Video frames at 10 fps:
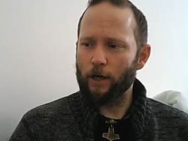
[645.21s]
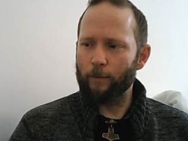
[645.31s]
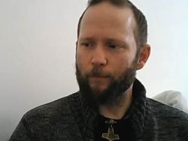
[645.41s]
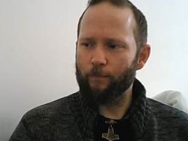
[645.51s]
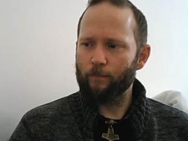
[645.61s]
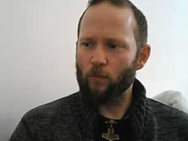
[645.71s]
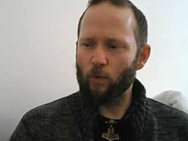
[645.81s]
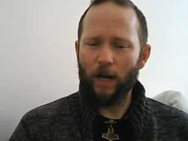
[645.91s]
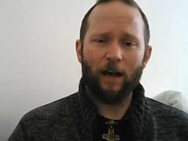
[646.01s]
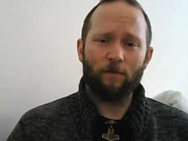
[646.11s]
Um,
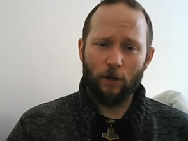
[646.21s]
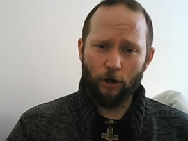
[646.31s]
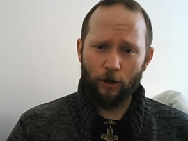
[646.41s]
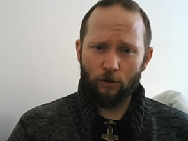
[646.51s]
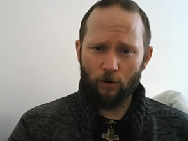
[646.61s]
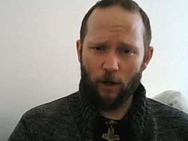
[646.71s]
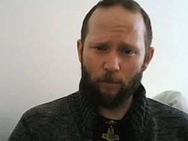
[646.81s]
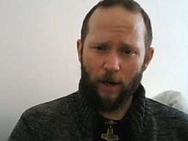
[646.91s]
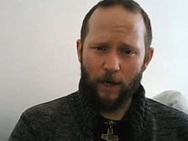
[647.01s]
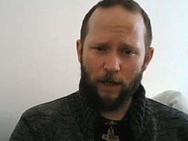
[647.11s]
what I've learned
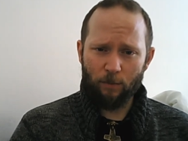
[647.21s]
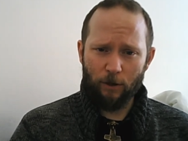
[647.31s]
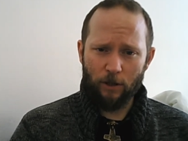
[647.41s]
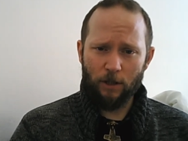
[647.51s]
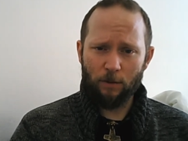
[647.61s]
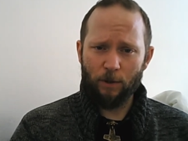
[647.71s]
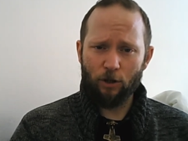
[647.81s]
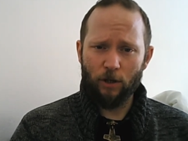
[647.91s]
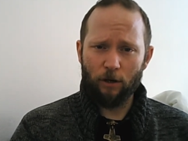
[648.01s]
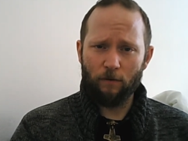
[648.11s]
throughout my experience,
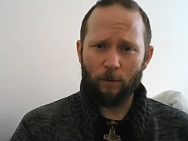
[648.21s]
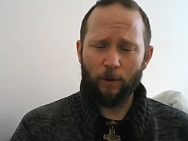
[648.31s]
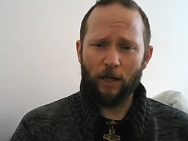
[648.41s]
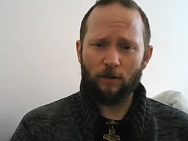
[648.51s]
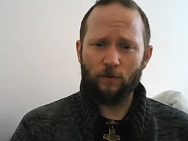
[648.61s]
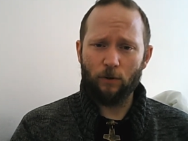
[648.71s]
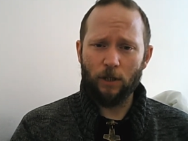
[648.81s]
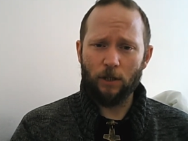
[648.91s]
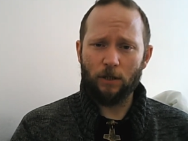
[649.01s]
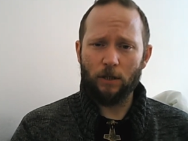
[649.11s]
especially over the past few
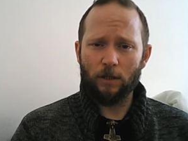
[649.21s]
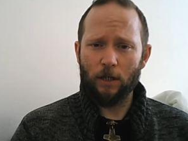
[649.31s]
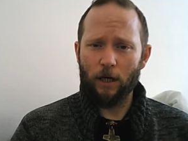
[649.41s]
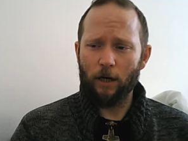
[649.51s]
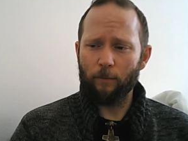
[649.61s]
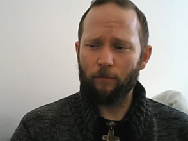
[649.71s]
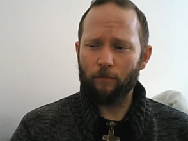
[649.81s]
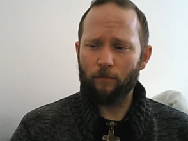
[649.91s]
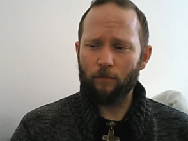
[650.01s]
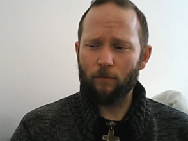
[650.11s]
years, is uh,
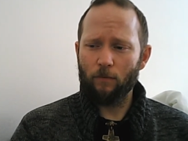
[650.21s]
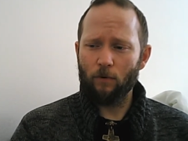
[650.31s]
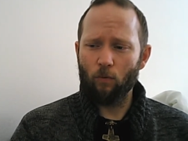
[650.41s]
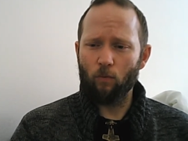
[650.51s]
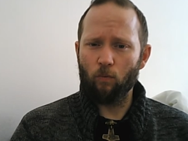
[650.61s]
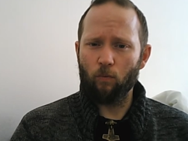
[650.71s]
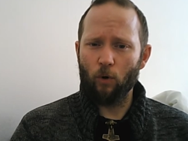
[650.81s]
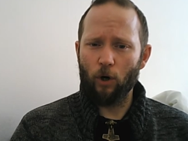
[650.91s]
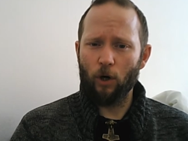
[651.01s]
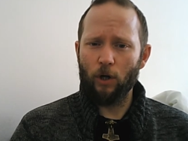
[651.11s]
the
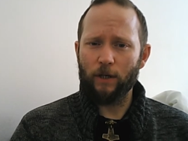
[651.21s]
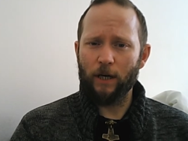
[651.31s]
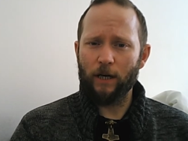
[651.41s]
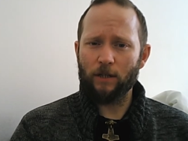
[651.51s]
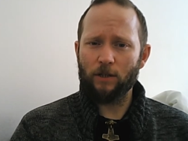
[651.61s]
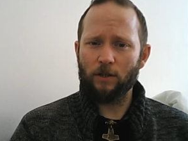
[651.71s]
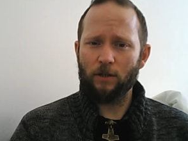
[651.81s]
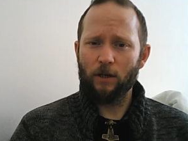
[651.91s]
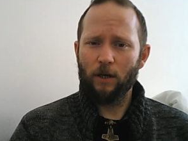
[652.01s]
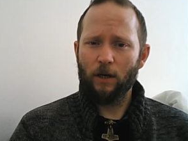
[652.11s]
world
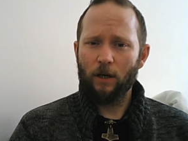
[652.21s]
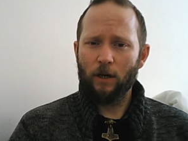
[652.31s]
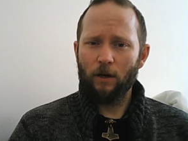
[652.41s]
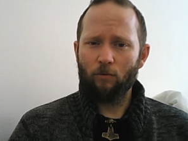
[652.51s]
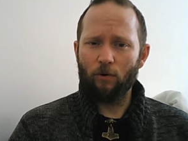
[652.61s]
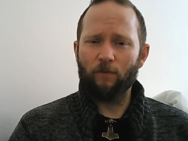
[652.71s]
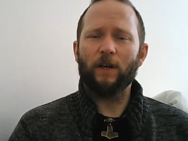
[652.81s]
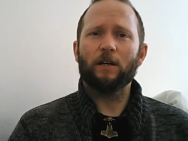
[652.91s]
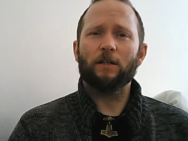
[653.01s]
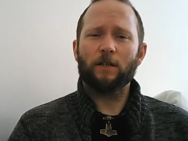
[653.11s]
has
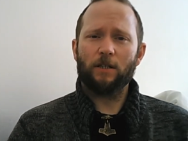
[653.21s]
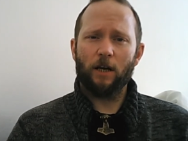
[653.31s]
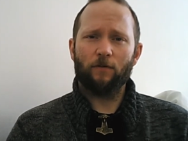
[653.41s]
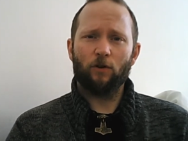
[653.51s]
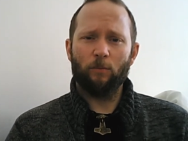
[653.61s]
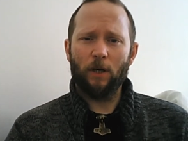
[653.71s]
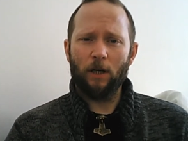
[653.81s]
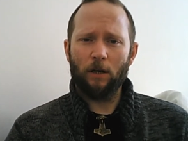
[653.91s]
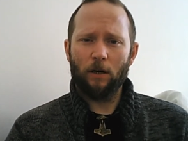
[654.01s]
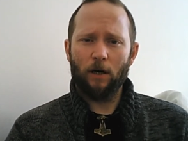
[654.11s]
revealed itself to
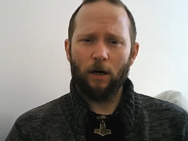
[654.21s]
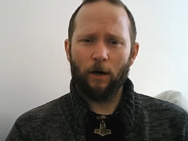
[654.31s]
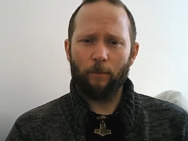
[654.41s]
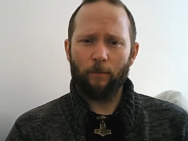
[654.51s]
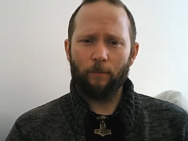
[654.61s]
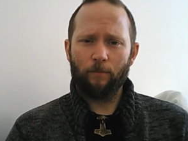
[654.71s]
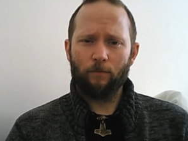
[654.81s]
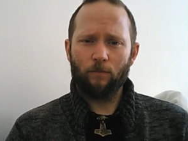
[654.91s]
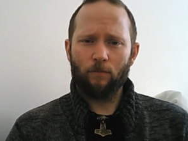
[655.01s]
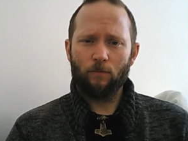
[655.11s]
me um,
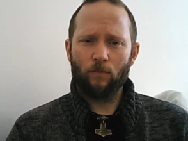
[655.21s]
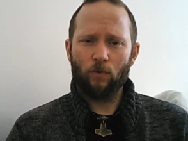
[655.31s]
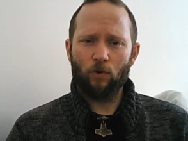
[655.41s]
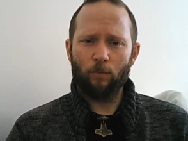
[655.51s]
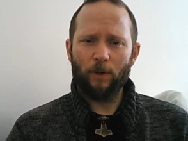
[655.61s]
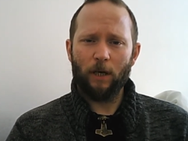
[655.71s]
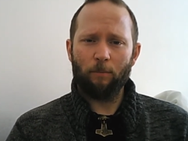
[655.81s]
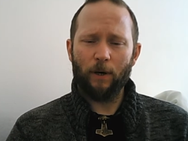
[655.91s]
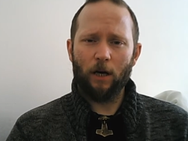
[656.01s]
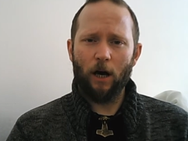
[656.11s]
to be
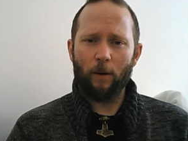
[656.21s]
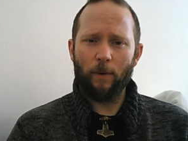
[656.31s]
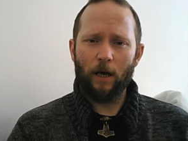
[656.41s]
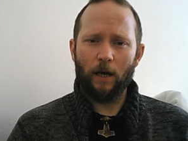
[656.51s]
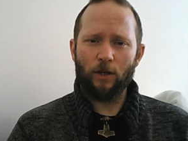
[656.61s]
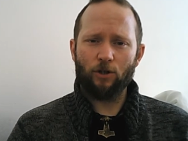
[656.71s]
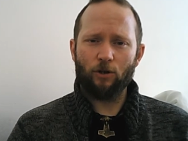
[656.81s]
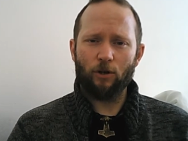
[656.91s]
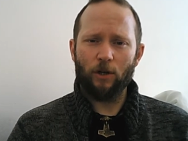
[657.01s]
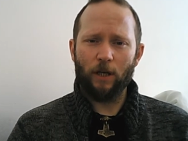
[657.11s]
becoming a
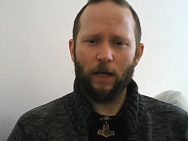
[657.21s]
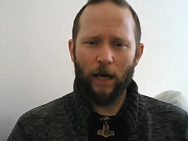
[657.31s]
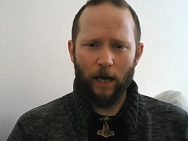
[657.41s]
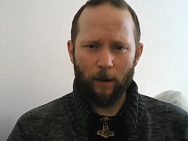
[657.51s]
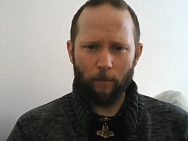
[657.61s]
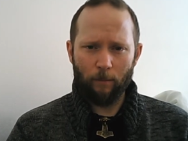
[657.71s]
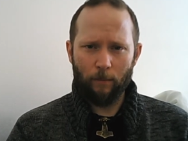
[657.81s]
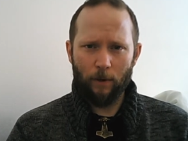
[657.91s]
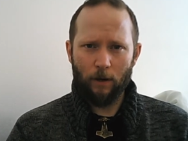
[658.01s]
certain game,